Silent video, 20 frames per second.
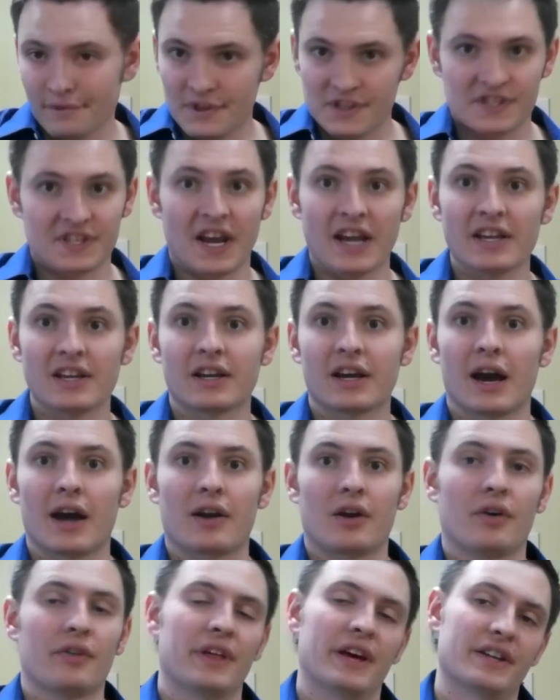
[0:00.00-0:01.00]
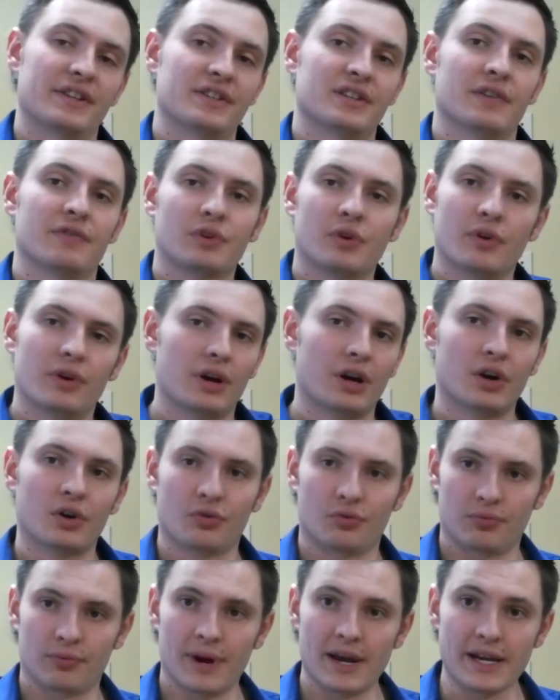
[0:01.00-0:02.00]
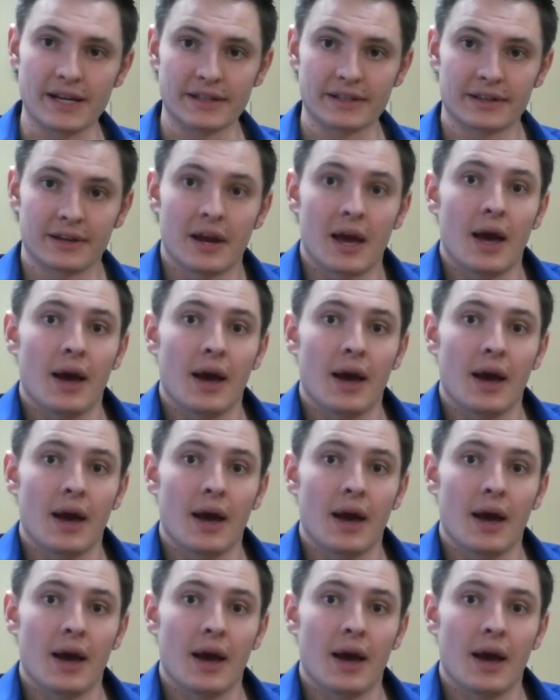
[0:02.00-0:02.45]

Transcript: Say you got all that stuff going on, great.